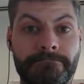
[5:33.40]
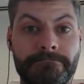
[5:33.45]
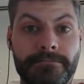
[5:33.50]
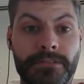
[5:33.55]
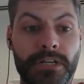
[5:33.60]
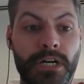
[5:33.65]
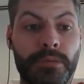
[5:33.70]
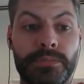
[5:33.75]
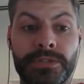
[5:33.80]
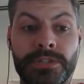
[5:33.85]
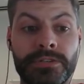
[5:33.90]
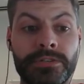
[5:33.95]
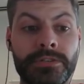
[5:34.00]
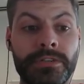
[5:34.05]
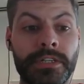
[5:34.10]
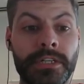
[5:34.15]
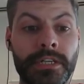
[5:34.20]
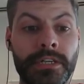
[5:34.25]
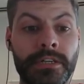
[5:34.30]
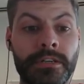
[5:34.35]

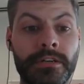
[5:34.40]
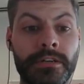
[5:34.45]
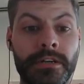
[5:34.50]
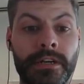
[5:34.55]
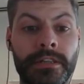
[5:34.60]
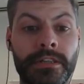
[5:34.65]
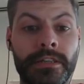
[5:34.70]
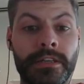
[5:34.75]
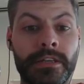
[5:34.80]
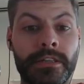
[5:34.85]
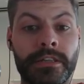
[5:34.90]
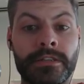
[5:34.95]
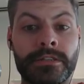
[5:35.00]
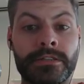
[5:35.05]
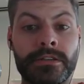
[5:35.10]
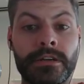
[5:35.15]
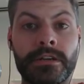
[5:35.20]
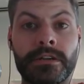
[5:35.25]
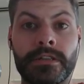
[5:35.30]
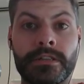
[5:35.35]
opportunity here, and they
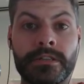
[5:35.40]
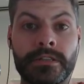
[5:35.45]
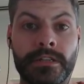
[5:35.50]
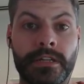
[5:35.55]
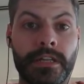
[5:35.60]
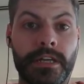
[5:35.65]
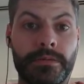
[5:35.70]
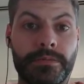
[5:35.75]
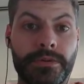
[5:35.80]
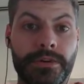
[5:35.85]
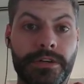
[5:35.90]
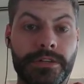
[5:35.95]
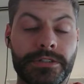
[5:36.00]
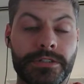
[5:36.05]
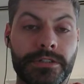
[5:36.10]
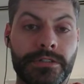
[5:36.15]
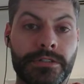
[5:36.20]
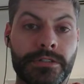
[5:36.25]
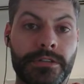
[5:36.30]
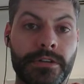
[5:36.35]
started this
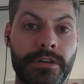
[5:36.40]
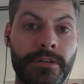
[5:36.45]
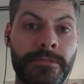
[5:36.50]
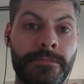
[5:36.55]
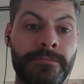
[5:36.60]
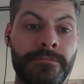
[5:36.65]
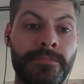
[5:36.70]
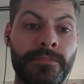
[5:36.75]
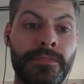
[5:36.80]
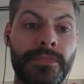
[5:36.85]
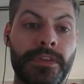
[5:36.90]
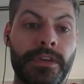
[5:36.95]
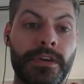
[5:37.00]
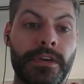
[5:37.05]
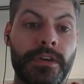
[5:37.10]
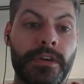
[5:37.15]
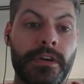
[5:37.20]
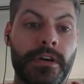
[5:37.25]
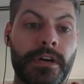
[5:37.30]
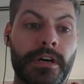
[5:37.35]
collaboration. So
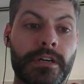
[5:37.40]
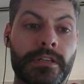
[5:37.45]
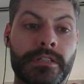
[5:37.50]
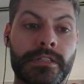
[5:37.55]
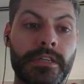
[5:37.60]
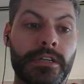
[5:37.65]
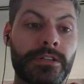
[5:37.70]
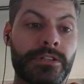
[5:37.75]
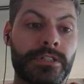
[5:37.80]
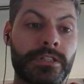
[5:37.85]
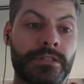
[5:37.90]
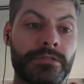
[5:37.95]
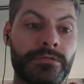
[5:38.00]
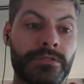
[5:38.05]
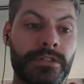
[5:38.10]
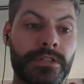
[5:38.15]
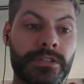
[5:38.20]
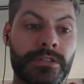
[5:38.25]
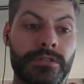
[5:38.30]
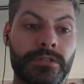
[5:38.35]
Celgene,
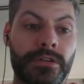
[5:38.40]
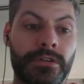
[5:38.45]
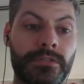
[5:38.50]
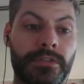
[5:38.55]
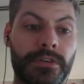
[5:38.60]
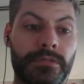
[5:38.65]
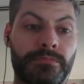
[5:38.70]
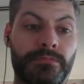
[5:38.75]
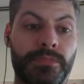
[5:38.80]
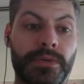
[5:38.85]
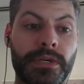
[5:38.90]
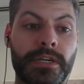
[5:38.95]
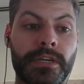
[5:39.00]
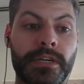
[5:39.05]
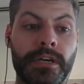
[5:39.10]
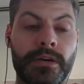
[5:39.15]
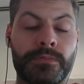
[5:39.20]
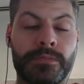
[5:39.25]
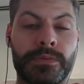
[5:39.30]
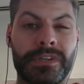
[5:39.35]
which is sort of a big
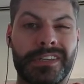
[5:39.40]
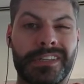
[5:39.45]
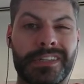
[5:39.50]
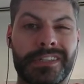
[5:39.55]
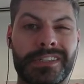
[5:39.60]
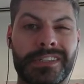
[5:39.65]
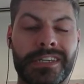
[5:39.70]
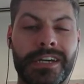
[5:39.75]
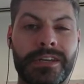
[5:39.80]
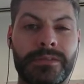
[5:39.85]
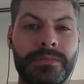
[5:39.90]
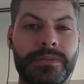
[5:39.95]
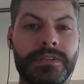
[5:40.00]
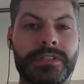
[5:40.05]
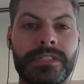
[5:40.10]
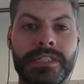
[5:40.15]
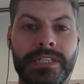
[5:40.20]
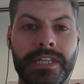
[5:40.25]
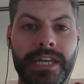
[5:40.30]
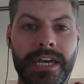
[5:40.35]
company that's kind of been
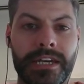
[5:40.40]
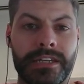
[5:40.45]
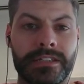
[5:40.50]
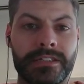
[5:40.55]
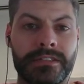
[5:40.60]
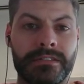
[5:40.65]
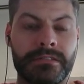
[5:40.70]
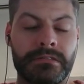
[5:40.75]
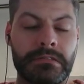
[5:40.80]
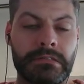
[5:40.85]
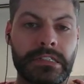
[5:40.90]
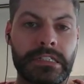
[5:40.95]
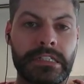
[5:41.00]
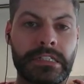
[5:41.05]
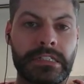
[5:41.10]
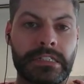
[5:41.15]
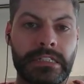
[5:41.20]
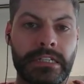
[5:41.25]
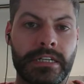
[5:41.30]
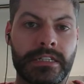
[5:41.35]
stagnant
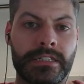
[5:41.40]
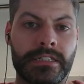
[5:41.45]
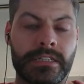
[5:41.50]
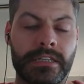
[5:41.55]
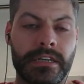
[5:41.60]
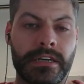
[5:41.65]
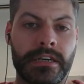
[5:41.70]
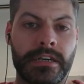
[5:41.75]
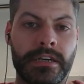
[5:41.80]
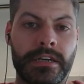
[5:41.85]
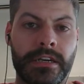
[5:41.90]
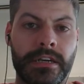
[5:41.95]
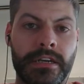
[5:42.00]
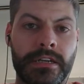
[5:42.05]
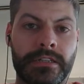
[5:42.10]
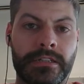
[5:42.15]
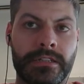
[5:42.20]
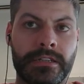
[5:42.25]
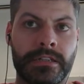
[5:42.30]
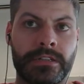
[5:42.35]
lately, I'd say,
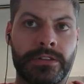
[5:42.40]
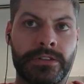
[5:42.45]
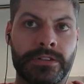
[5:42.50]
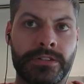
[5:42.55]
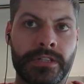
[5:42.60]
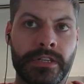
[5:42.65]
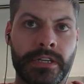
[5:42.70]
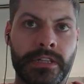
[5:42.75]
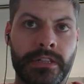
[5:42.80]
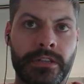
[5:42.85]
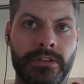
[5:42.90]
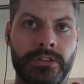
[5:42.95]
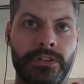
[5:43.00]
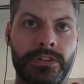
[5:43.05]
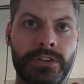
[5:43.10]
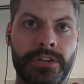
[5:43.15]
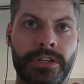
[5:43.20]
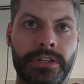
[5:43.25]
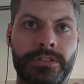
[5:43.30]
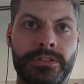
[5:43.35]
and it looks like they're
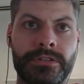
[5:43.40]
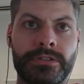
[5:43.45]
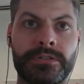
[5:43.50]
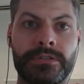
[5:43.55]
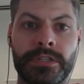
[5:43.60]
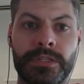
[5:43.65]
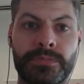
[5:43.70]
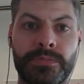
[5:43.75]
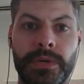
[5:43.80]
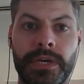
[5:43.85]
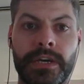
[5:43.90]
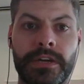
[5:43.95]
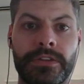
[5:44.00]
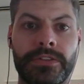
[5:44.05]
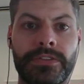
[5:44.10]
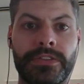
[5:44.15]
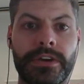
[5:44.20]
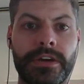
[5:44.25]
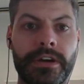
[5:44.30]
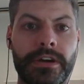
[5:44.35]
looking to
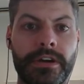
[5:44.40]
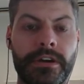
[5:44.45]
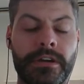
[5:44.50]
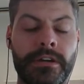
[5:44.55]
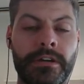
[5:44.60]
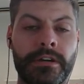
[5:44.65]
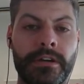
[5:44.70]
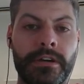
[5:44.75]
expand their